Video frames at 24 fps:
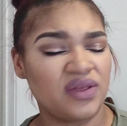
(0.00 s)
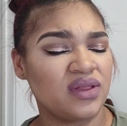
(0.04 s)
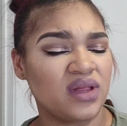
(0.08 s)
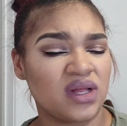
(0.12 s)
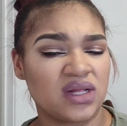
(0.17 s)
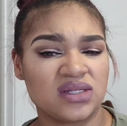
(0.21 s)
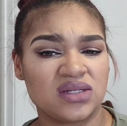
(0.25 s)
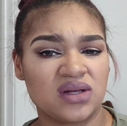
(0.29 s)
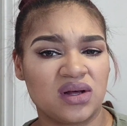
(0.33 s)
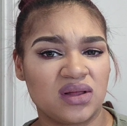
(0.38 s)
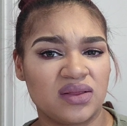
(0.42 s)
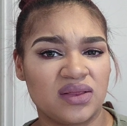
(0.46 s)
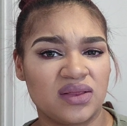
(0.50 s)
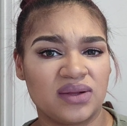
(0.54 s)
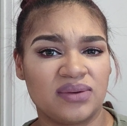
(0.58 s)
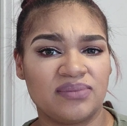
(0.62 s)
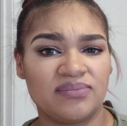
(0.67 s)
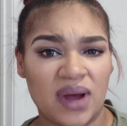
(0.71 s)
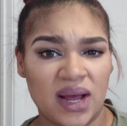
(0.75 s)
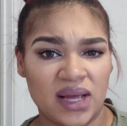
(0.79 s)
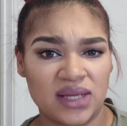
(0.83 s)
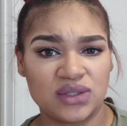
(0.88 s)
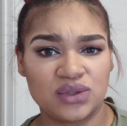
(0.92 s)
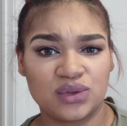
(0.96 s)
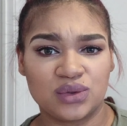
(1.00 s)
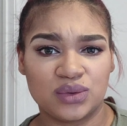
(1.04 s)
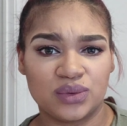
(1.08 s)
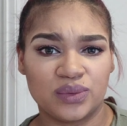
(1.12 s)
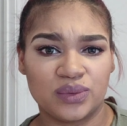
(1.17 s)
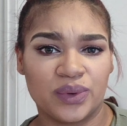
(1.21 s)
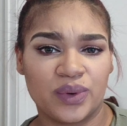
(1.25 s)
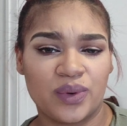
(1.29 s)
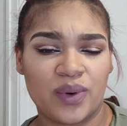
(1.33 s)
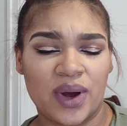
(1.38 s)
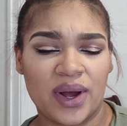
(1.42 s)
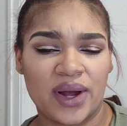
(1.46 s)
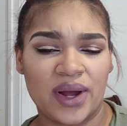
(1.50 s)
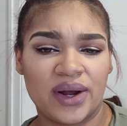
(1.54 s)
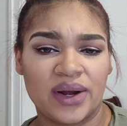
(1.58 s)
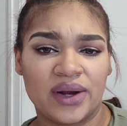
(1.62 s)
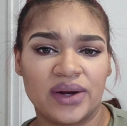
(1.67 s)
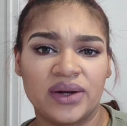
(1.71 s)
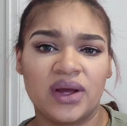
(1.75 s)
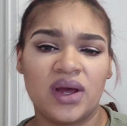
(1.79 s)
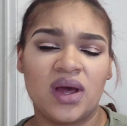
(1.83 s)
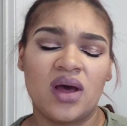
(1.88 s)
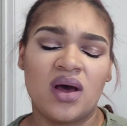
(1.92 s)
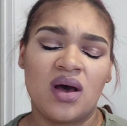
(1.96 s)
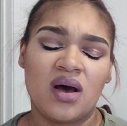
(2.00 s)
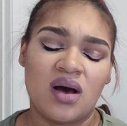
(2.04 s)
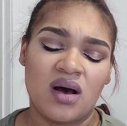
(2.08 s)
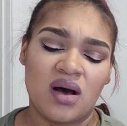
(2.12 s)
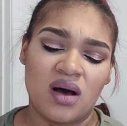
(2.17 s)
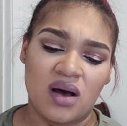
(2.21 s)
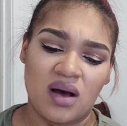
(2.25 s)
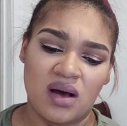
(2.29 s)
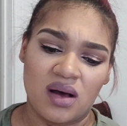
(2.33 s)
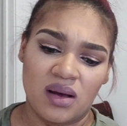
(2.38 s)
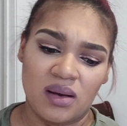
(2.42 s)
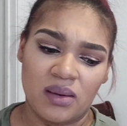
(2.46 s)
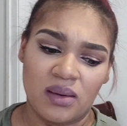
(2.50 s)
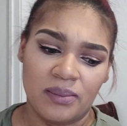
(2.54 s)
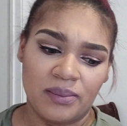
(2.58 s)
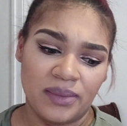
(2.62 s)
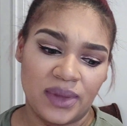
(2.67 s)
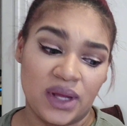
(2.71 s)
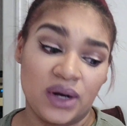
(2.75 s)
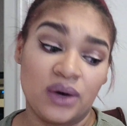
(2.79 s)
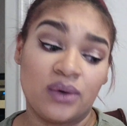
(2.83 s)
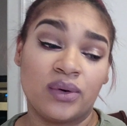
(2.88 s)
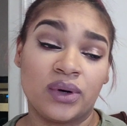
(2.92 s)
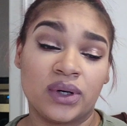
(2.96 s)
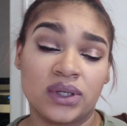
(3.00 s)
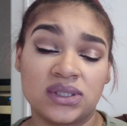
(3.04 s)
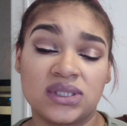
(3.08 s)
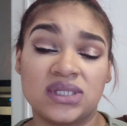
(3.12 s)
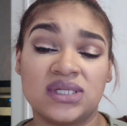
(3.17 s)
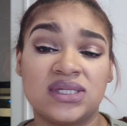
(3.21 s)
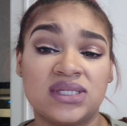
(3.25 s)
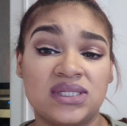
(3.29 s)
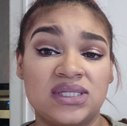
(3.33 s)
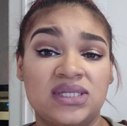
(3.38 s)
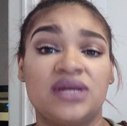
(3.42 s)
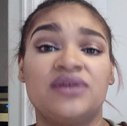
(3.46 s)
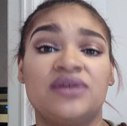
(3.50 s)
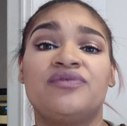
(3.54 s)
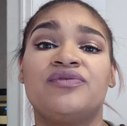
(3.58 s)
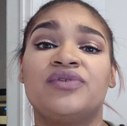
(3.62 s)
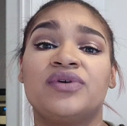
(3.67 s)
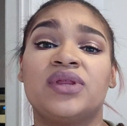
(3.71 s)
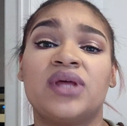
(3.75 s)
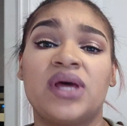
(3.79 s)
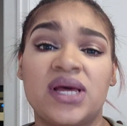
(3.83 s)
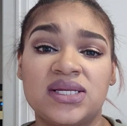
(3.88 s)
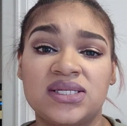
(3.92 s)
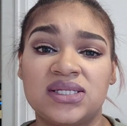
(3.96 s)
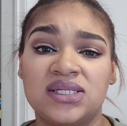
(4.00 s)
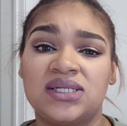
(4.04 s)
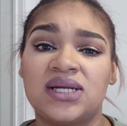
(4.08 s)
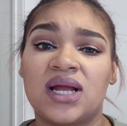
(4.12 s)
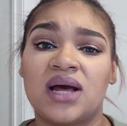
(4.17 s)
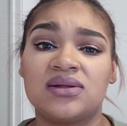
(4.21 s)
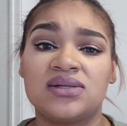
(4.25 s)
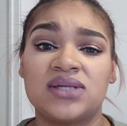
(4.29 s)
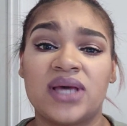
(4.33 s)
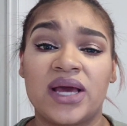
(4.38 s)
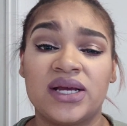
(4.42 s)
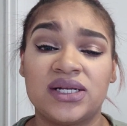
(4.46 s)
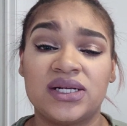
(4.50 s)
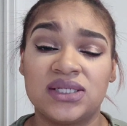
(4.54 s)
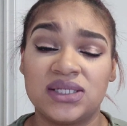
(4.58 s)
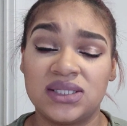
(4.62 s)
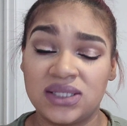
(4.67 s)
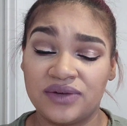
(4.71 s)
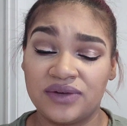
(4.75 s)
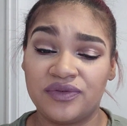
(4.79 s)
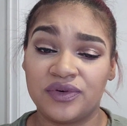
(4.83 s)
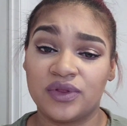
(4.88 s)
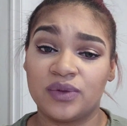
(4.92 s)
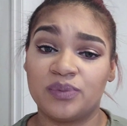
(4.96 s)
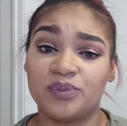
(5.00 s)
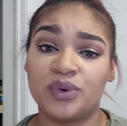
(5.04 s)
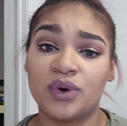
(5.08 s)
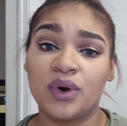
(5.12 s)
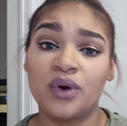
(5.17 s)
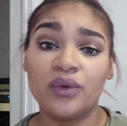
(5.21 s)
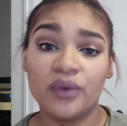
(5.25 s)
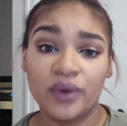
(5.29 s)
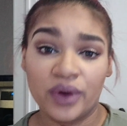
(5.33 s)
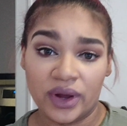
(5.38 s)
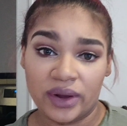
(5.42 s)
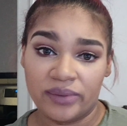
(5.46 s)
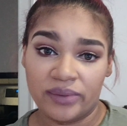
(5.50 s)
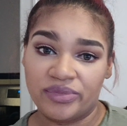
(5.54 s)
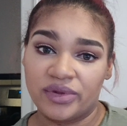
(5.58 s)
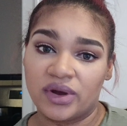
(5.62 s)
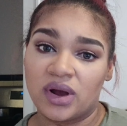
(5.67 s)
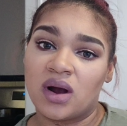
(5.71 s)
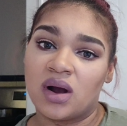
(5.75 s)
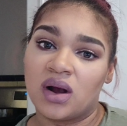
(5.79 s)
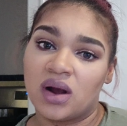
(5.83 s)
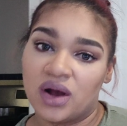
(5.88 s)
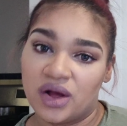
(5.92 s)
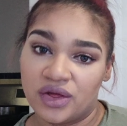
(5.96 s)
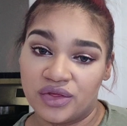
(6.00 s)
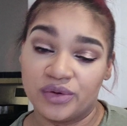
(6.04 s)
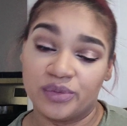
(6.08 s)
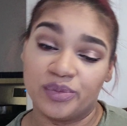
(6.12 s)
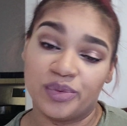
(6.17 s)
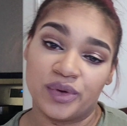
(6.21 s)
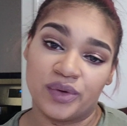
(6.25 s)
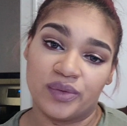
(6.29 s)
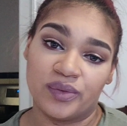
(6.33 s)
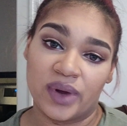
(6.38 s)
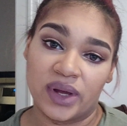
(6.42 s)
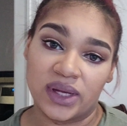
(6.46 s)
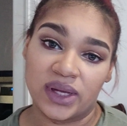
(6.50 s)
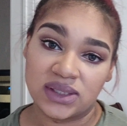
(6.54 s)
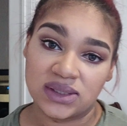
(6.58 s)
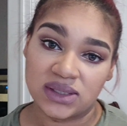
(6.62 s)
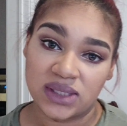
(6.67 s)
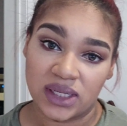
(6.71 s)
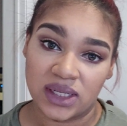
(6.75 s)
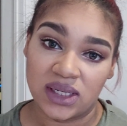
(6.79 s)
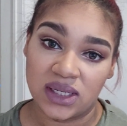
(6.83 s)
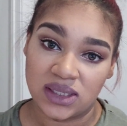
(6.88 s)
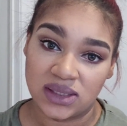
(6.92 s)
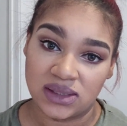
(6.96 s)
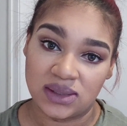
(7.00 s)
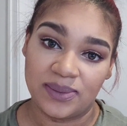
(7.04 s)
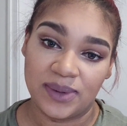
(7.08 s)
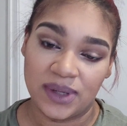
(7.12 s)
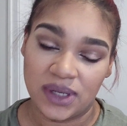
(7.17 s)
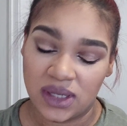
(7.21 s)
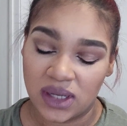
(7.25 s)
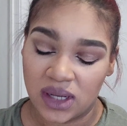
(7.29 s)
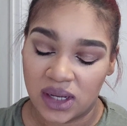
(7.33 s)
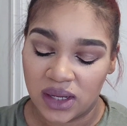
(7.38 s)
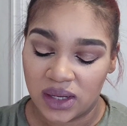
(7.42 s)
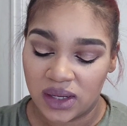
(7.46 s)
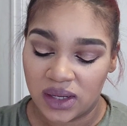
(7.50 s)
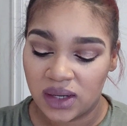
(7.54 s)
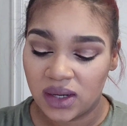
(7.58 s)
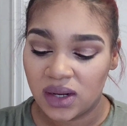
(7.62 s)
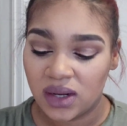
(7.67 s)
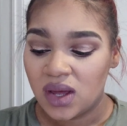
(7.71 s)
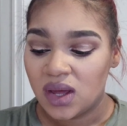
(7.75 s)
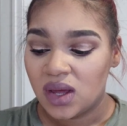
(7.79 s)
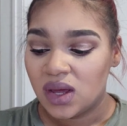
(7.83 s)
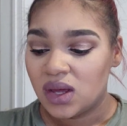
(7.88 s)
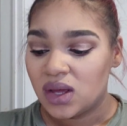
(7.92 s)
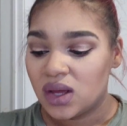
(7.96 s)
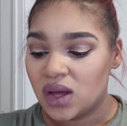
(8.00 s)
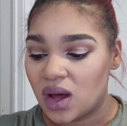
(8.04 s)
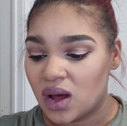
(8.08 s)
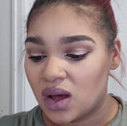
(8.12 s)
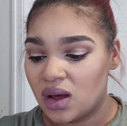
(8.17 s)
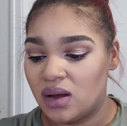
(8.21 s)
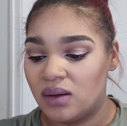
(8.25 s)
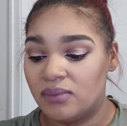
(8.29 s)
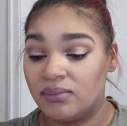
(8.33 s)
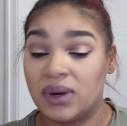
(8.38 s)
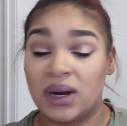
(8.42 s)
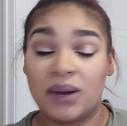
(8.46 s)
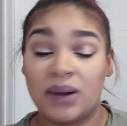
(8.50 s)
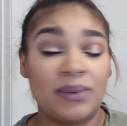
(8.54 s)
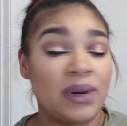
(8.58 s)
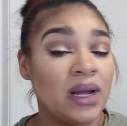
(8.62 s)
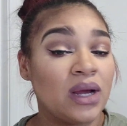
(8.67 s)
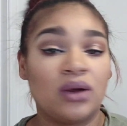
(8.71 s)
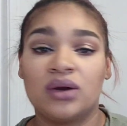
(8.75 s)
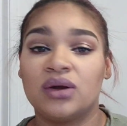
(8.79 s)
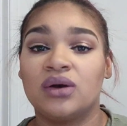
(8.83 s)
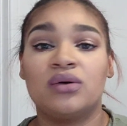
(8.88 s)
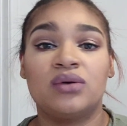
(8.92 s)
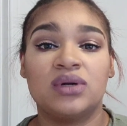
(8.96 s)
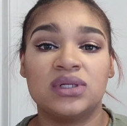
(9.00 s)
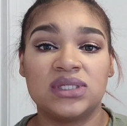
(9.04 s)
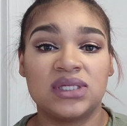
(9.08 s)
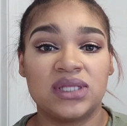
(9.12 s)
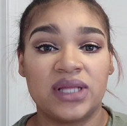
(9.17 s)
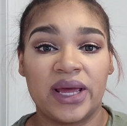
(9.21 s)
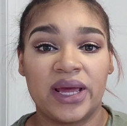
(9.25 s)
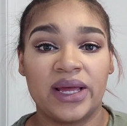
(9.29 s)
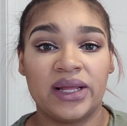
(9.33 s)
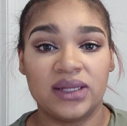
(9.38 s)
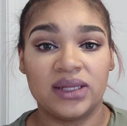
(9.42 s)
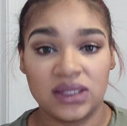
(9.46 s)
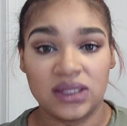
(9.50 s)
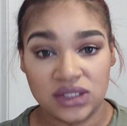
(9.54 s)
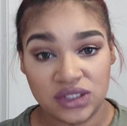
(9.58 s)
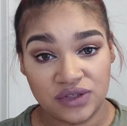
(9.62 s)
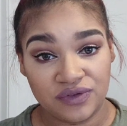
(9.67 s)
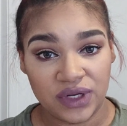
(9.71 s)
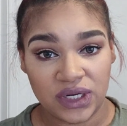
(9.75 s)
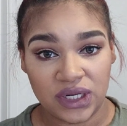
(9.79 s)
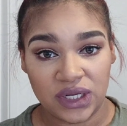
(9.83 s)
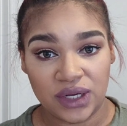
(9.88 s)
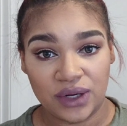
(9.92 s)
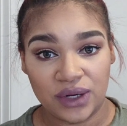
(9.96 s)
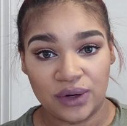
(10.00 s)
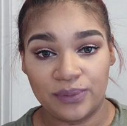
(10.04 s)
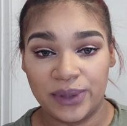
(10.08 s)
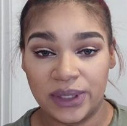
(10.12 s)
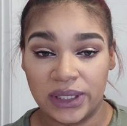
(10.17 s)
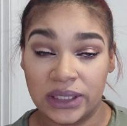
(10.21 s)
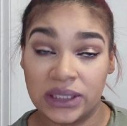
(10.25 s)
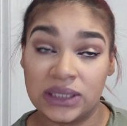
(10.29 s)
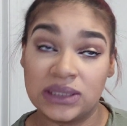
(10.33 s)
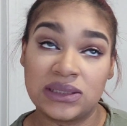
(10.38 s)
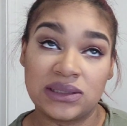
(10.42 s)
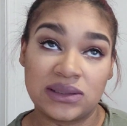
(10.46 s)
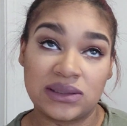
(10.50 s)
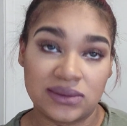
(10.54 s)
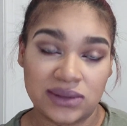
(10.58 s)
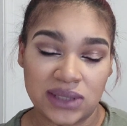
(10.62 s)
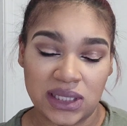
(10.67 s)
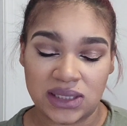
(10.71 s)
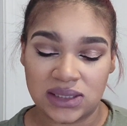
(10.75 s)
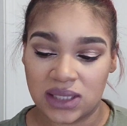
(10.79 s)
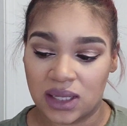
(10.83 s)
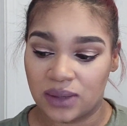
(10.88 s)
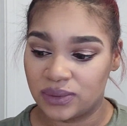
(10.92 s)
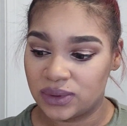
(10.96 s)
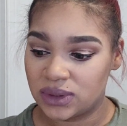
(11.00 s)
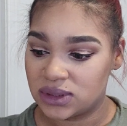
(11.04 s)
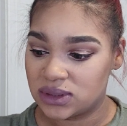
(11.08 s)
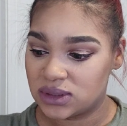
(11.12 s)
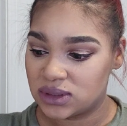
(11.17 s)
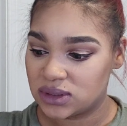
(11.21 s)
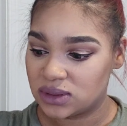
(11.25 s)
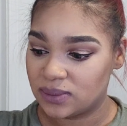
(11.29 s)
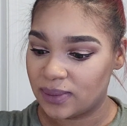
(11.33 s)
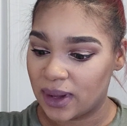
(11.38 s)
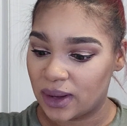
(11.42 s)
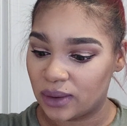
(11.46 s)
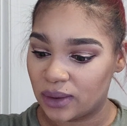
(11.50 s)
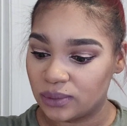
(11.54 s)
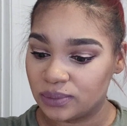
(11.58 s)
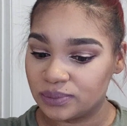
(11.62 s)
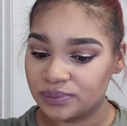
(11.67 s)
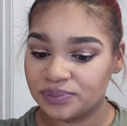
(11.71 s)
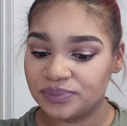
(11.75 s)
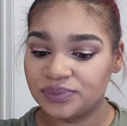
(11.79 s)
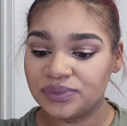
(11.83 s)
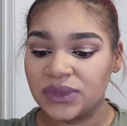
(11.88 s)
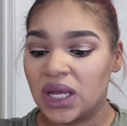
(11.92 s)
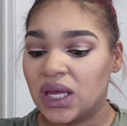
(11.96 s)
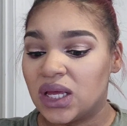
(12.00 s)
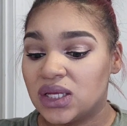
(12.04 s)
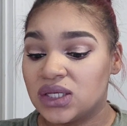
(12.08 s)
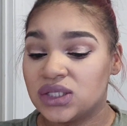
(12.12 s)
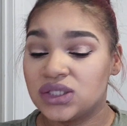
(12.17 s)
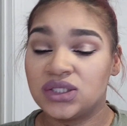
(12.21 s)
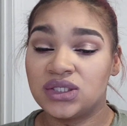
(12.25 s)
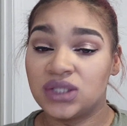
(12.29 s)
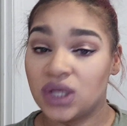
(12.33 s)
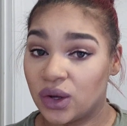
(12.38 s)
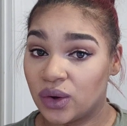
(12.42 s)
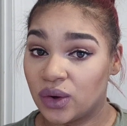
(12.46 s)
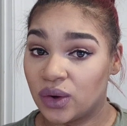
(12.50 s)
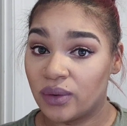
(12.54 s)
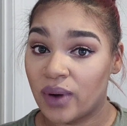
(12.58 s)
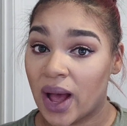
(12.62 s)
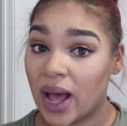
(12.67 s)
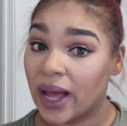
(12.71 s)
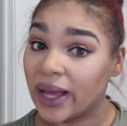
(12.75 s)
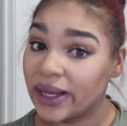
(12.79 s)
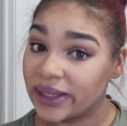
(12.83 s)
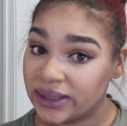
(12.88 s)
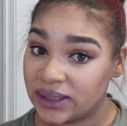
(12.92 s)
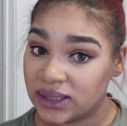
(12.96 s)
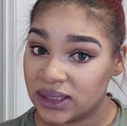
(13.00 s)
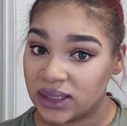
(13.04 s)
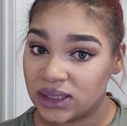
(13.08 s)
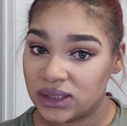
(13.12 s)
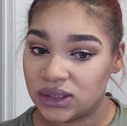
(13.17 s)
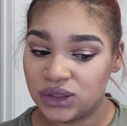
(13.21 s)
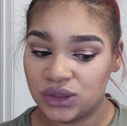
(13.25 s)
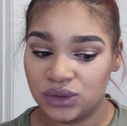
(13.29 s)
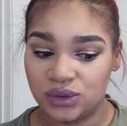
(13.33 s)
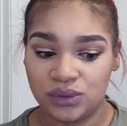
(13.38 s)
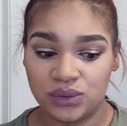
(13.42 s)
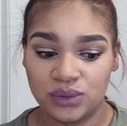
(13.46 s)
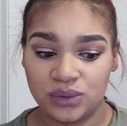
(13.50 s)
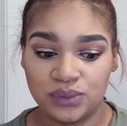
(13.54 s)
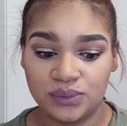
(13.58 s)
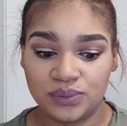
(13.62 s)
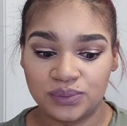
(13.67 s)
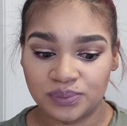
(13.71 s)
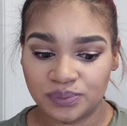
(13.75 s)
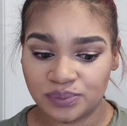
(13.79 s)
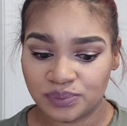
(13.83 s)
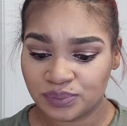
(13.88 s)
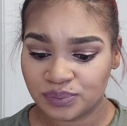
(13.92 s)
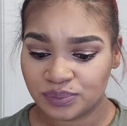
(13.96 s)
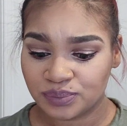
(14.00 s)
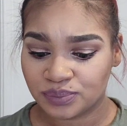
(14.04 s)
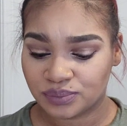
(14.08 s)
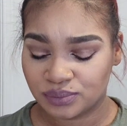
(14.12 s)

I think that's all that my school required. Um, in order to sit for the HESI, now to actually sit for the program, there are other prereqs that need to be done. Um, but I'm not going to go into that in this video because that's not what this is about. So I did do